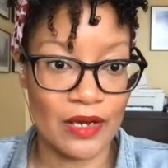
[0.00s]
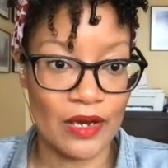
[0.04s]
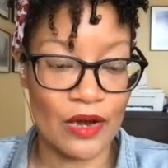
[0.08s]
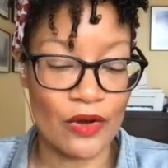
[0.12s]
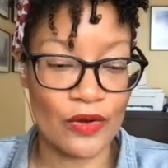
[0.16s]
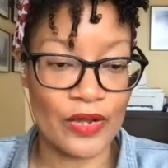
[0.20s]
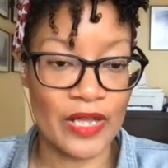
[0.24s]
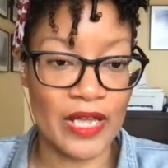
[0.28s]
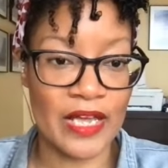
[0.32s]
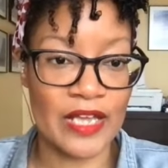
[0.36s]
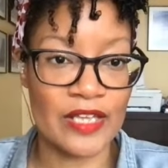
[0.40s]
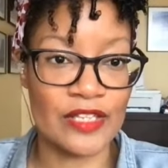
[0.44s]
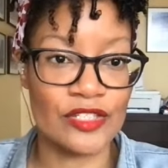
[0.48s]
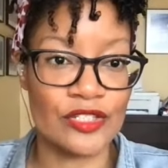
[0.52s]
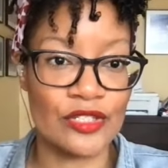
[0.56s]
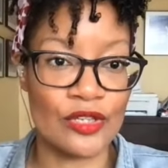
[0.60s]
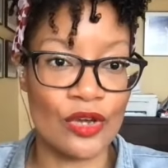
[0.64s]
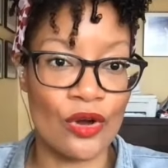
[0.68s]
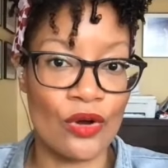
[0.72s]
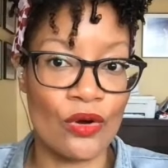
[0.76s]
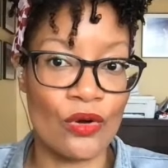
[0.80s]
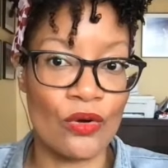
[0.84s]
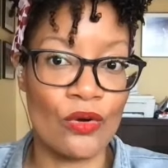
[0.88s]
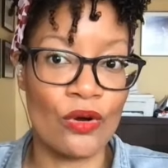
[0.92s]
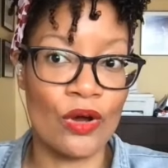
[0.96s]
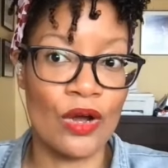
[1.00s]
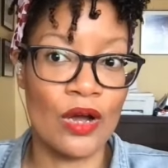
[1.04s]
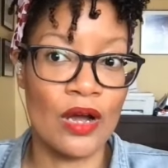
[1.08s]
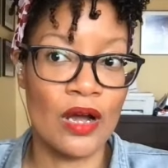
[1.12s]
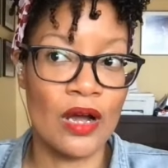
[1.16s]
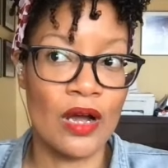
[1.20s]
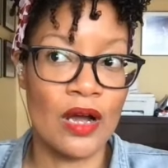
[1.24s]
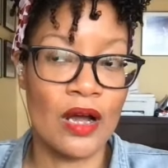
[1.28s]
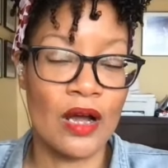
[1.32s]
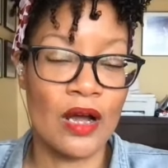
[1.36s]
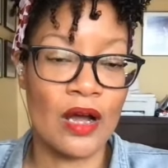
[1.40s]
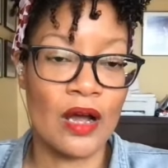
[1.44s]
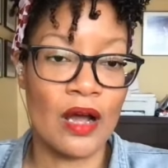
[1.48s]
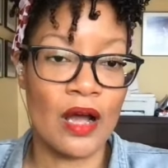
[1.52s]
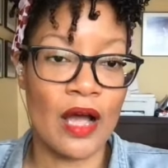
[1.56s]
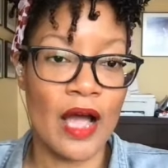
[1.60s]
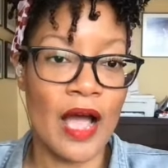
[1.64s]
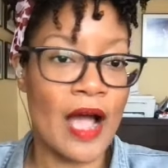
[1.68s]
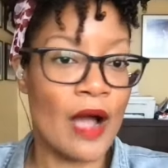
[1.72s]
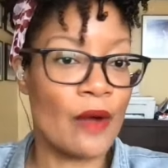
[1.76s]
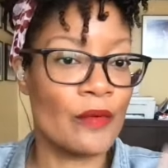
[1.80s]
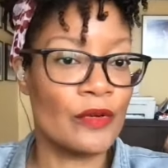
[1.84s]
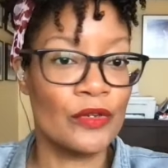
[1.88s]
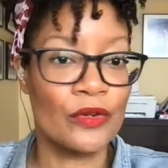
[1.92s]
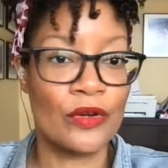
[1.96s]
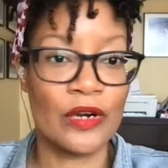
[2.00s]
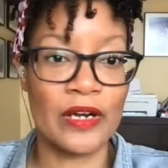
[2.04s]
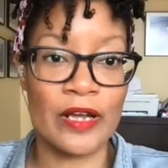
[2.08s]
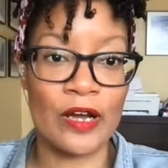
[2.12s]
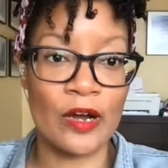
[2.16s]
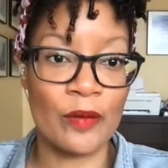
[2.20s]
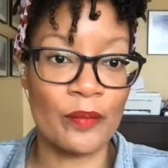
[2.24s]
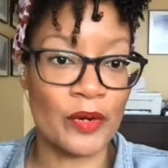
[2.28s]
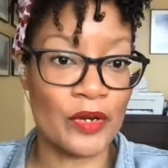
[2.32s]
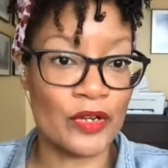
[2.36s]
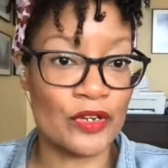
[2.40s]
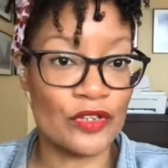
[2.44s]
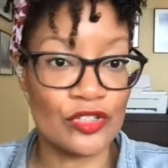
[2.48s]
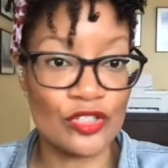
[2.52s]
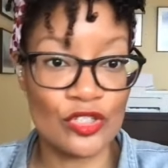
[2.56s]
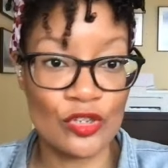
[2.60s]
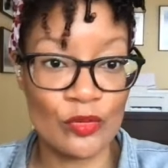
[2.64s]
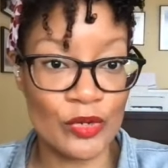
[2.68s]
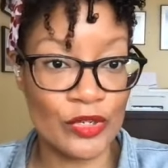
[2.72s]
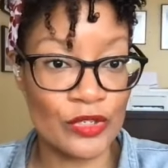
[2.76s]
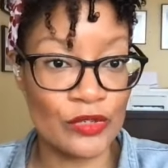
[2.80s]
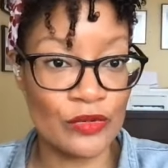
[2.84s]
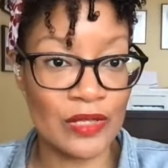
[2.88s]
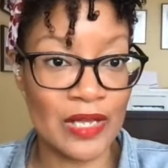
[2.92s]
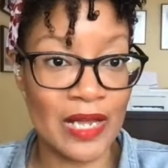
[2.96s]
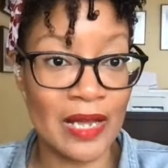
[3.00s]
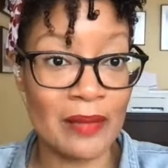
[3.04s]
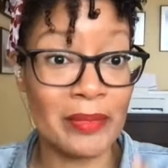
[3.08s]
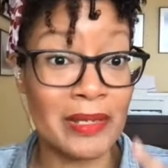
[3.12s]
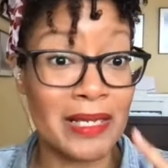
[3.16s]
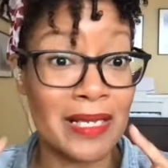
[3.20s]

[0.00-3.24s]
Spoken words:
Okay, so how are you going to help a consumer do that?